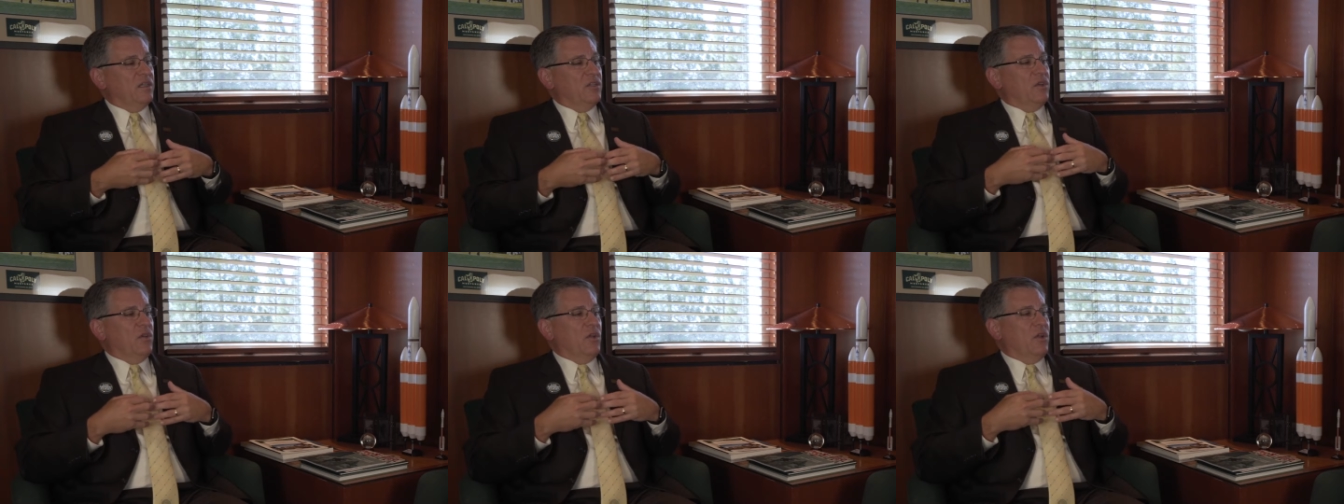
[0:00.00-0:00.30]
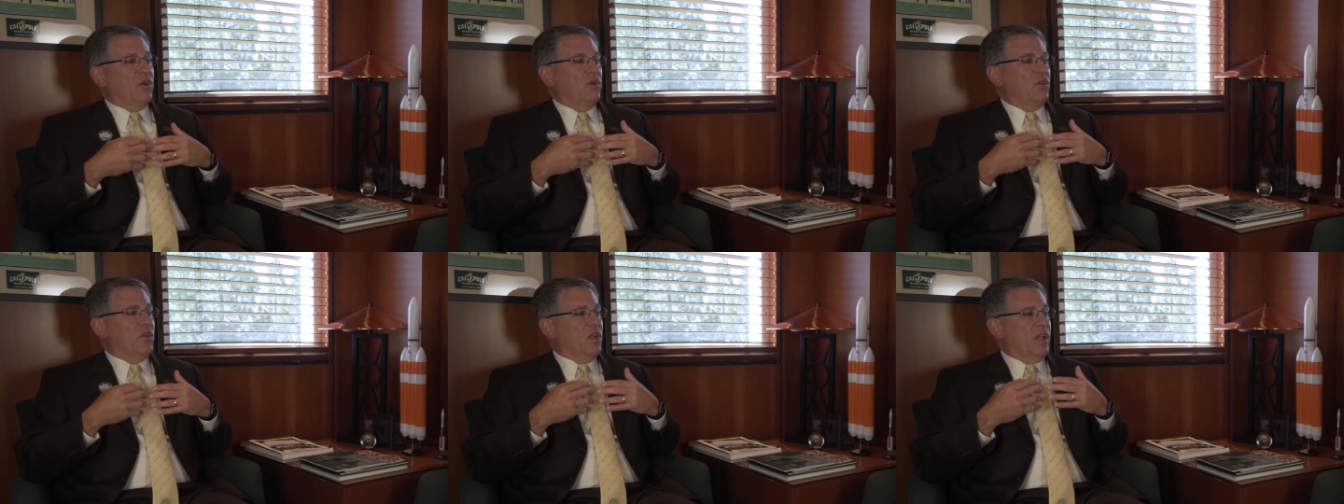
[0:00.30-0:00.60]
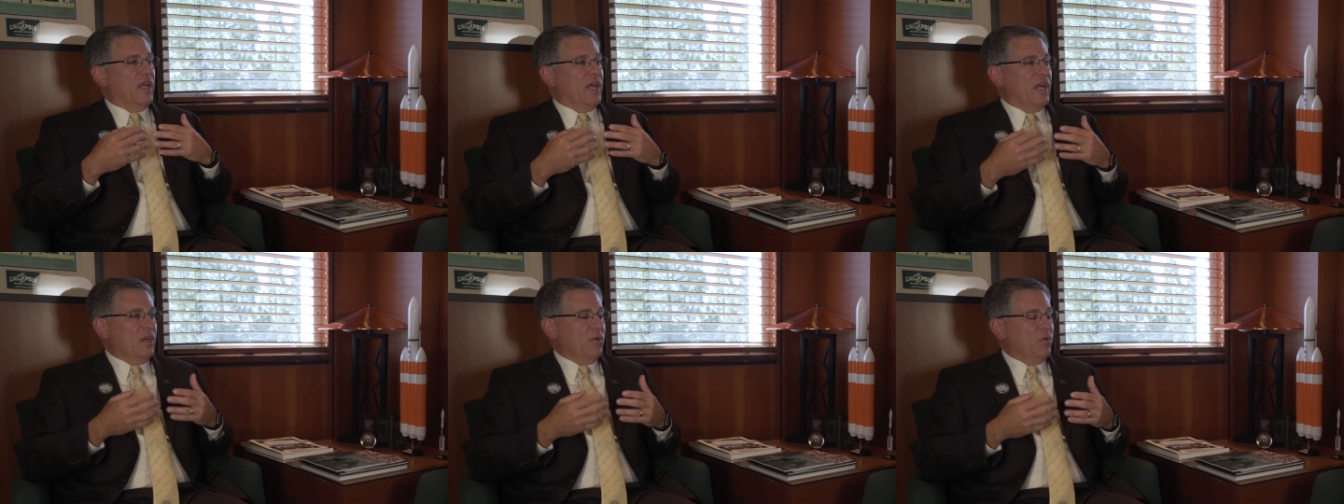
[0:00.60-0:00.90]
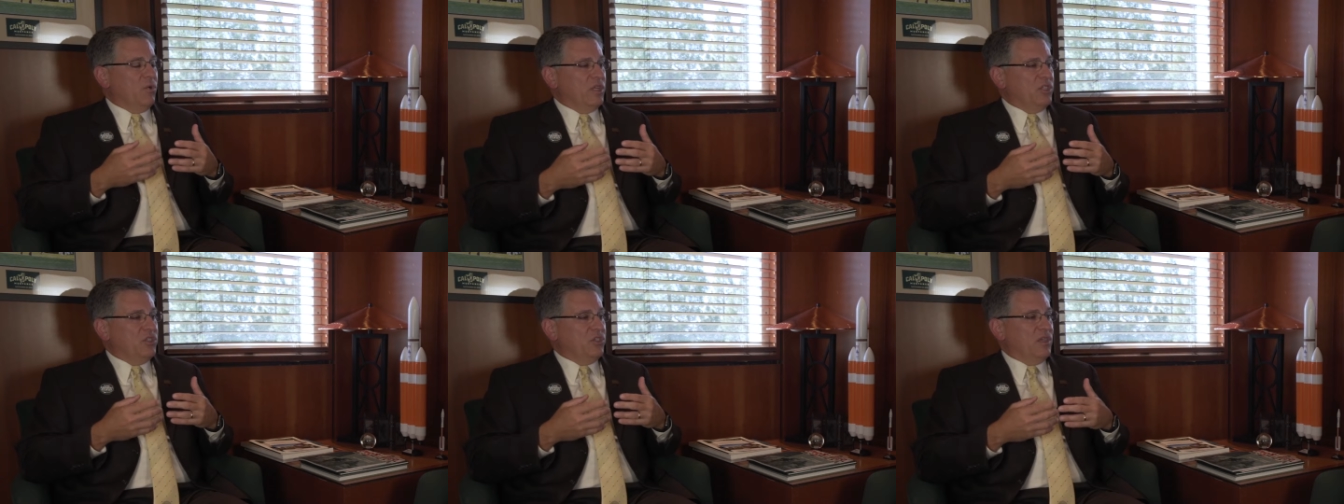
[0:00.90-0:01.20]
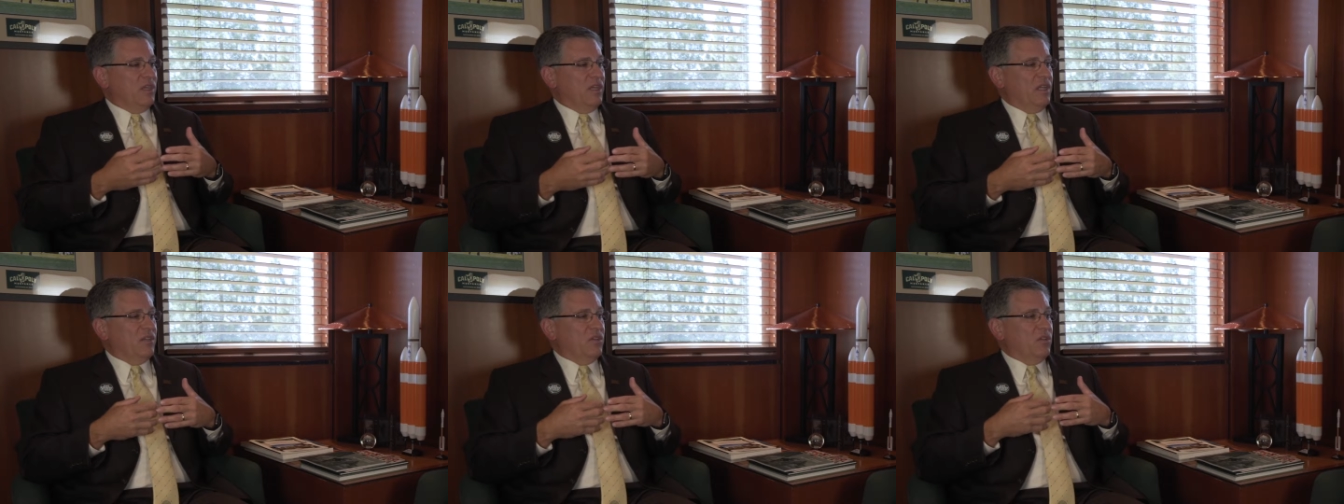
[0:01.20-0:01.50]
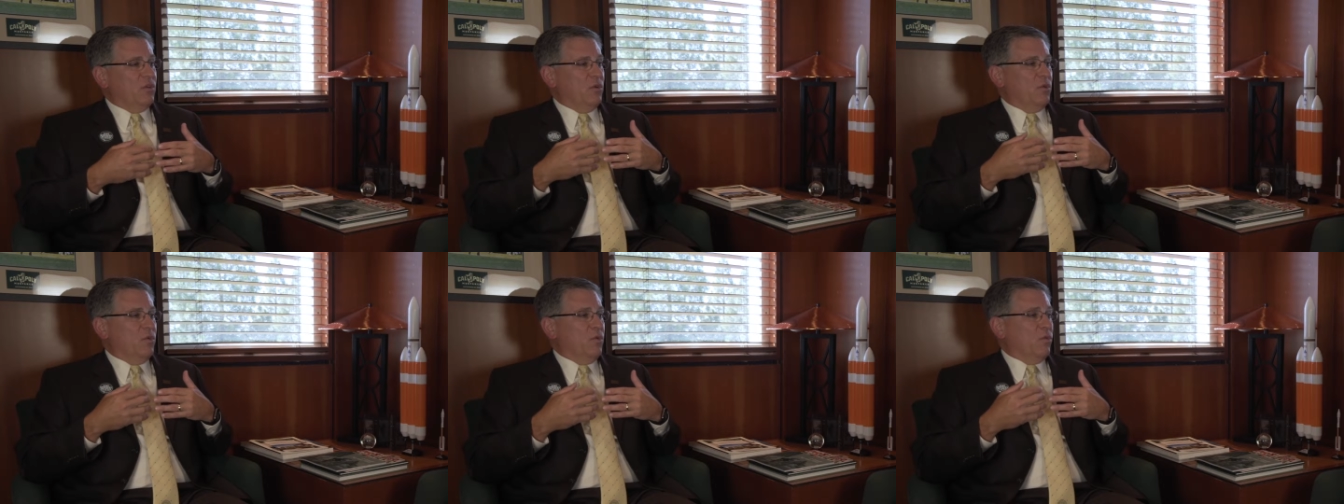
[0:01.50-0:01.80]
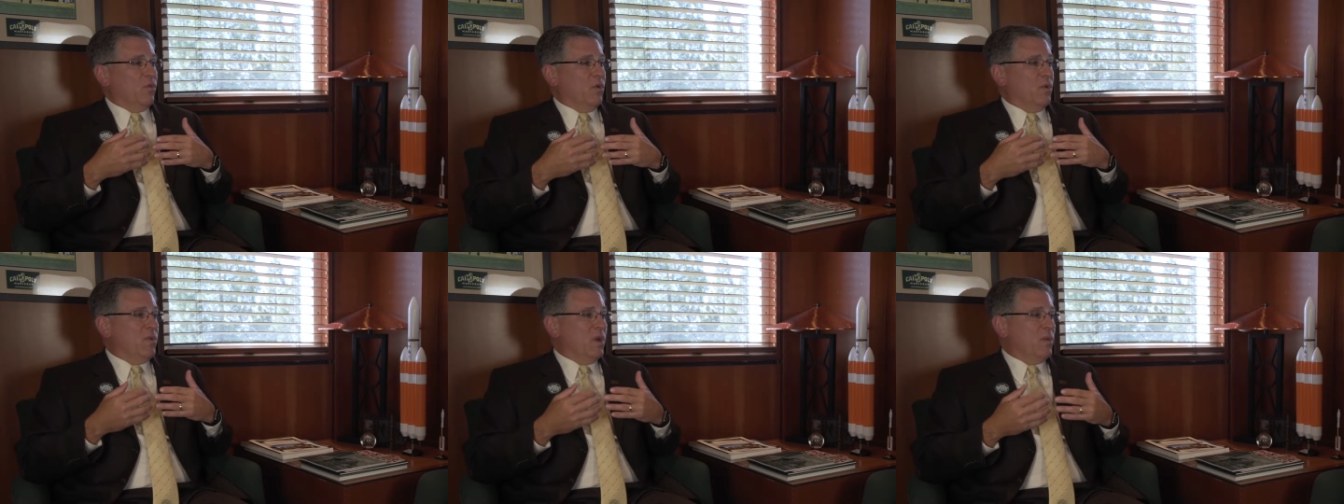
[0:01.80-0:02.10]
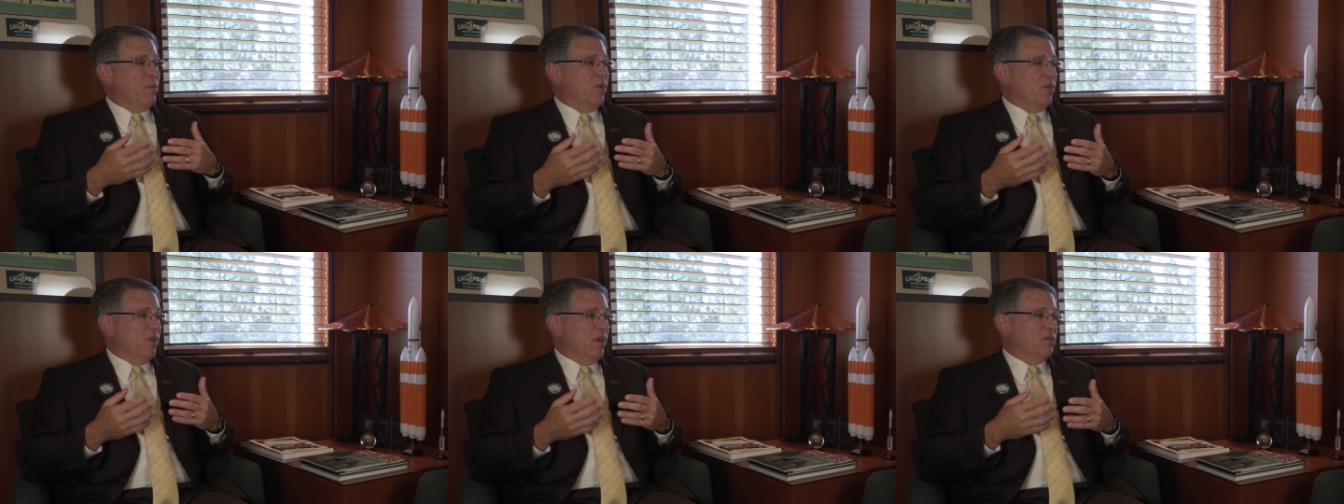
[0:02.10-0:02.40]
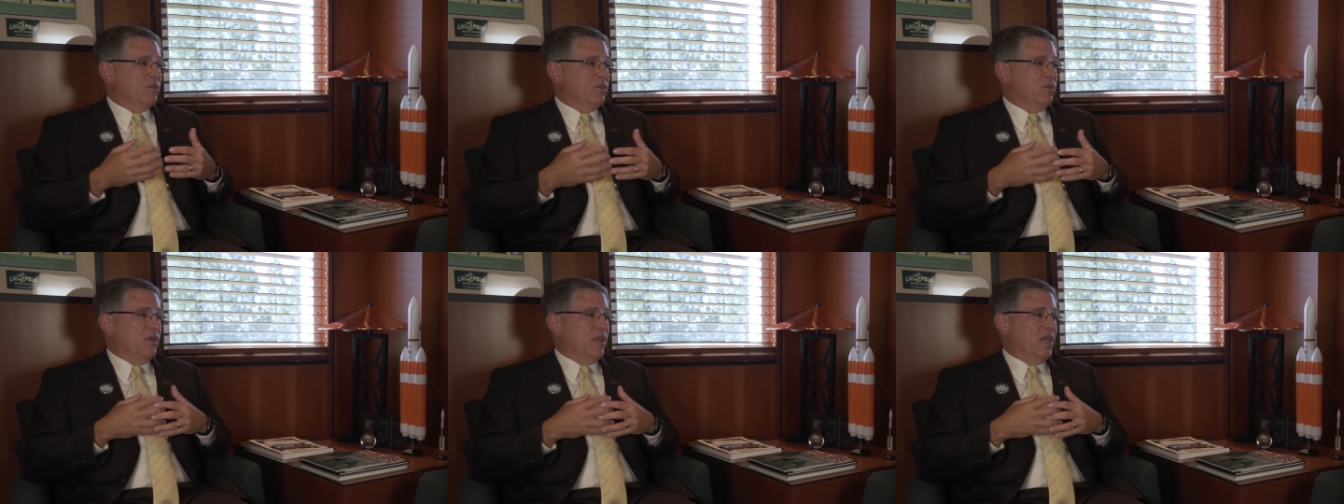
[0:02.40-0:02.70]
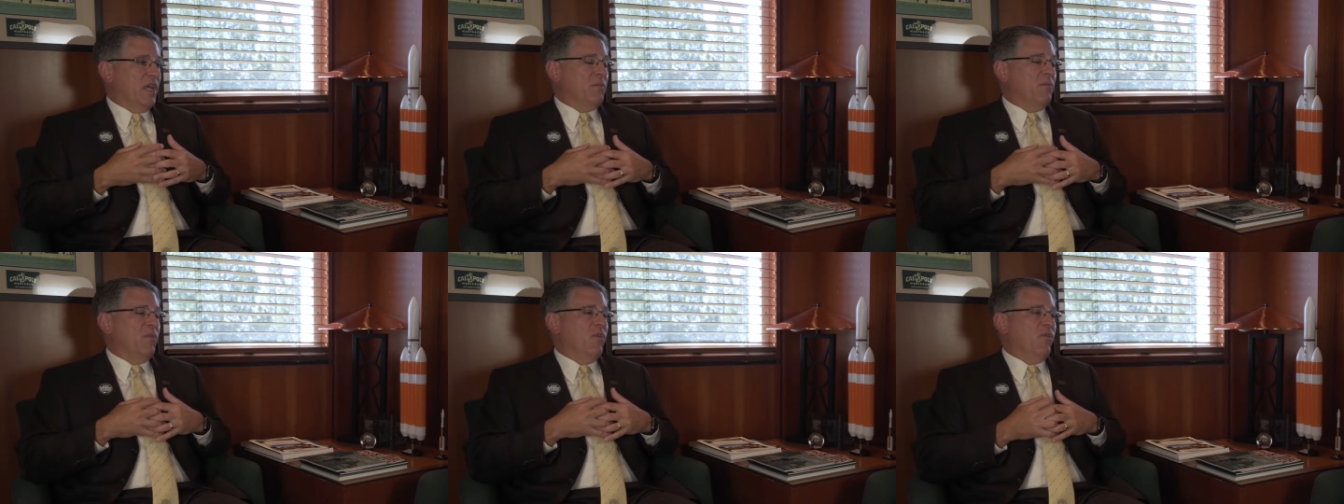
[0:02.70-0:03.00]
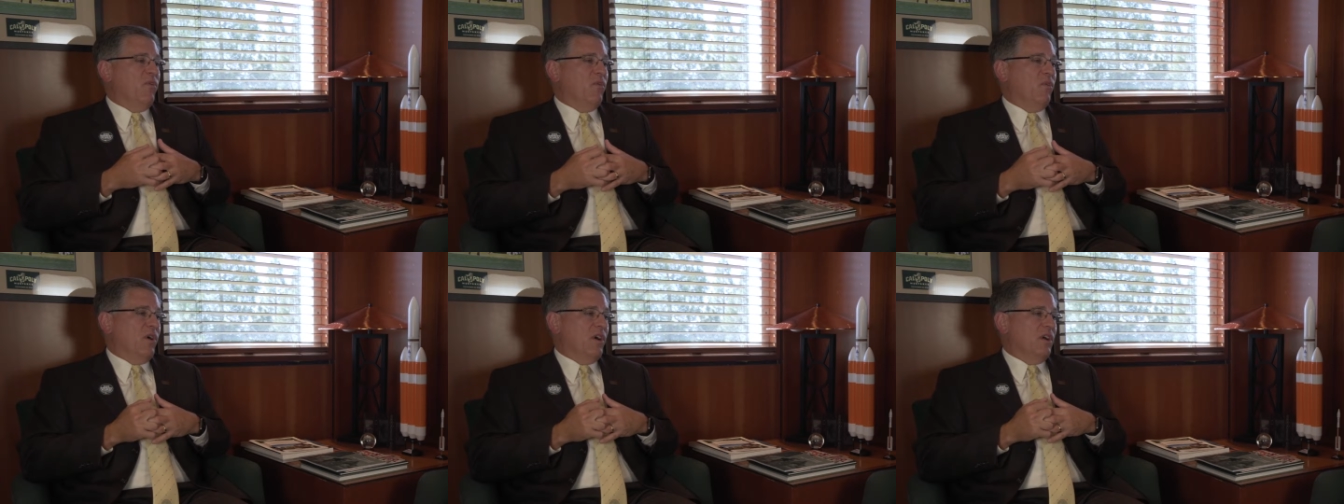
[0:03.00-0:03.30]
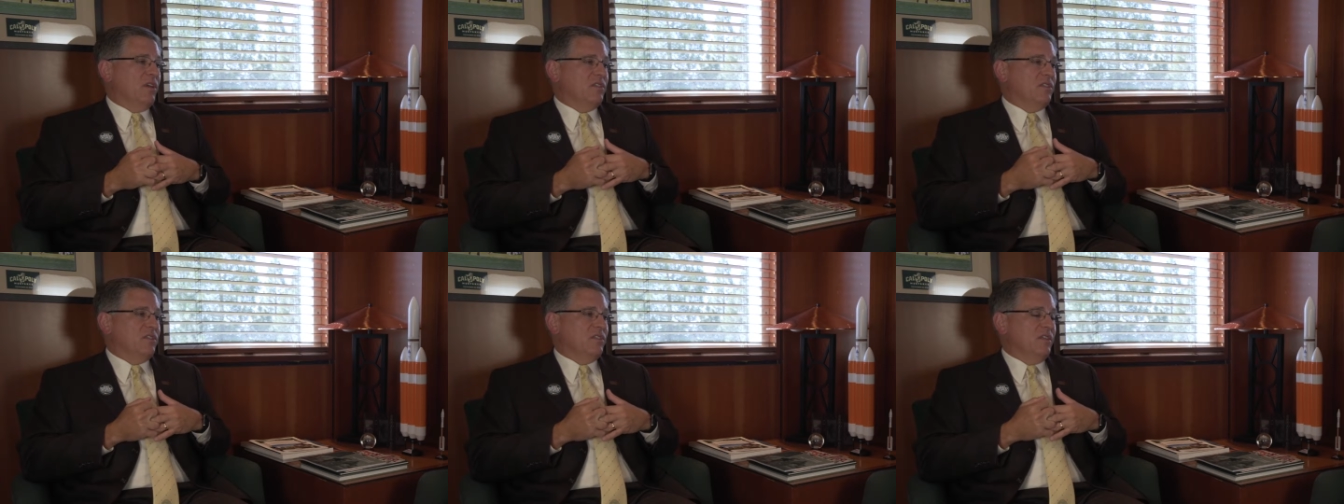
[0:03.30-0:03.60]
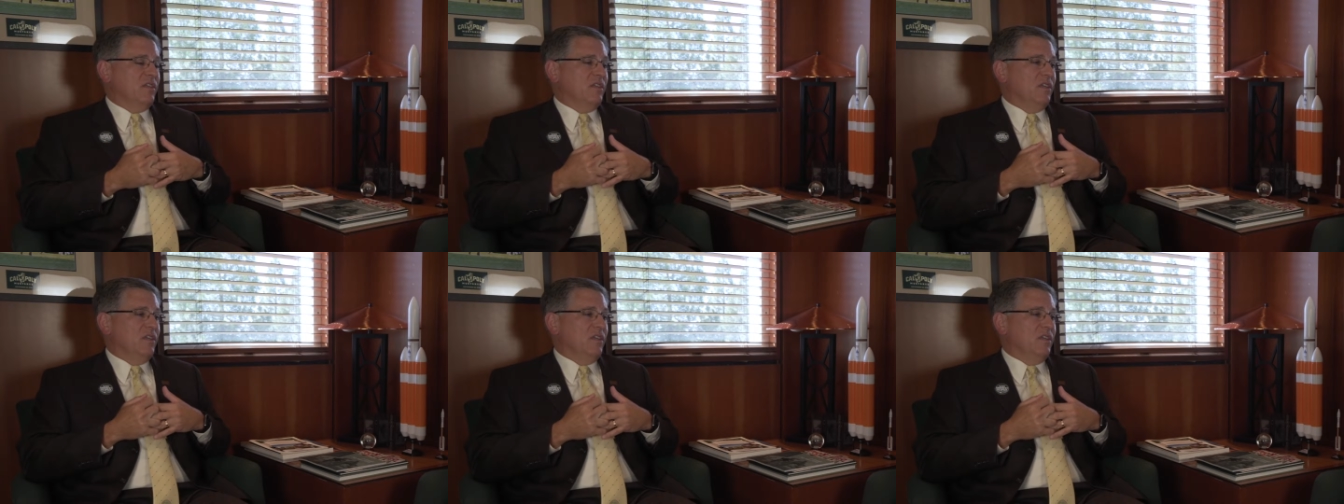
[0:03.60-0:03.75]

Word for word: to learn the language, and to remember those who came before us.